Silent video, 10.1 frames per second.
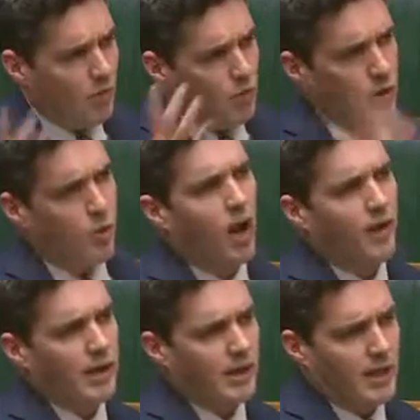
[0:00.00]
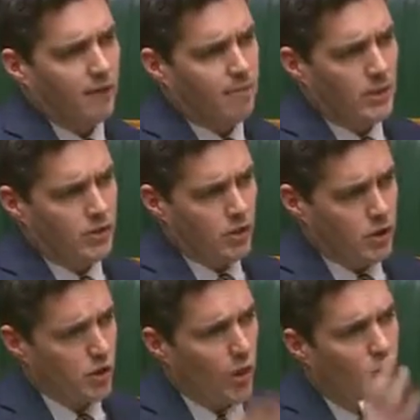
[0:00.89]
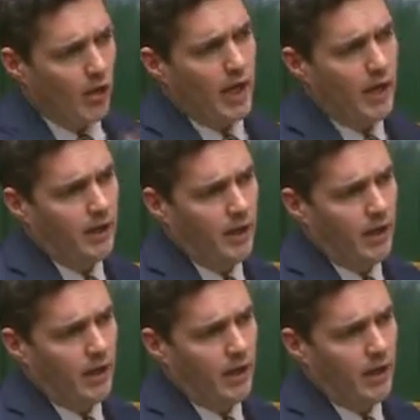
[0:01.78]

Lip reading: and requiring the government to honour